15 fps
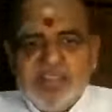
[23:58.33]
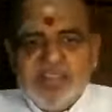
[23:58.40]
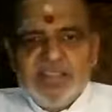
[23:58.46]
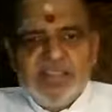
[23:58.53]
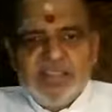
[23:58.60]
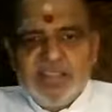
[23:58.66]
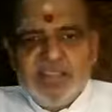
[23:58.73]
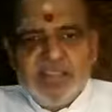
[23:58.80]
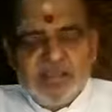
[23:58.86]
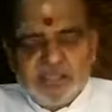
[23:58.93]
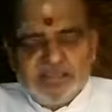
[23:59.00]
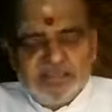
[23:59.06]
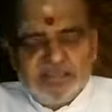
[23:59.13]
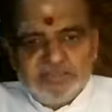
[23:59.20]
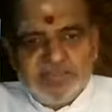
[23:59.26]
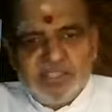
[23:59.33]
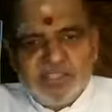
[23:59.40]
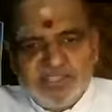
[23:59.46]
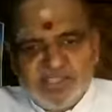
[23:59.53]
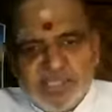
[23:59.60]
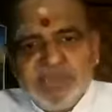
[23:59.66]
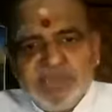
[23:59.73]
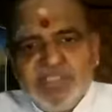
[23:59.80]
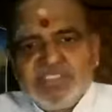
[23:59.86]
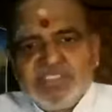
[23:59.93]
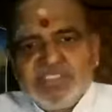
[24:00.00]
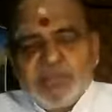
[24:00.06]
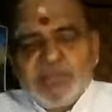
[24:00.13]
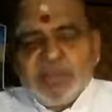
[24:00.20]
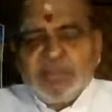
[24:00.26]
And there, because same thing is
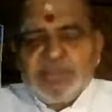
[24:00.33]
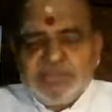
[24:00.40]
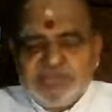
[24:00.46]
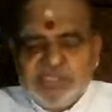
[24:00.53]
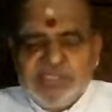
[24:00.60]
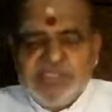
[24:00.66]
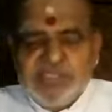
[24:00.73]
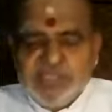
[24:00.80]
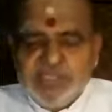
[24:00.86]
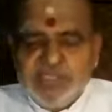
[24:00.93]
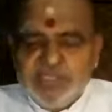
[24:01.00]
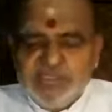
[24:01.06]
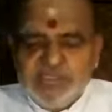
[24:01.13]
coming, thinking,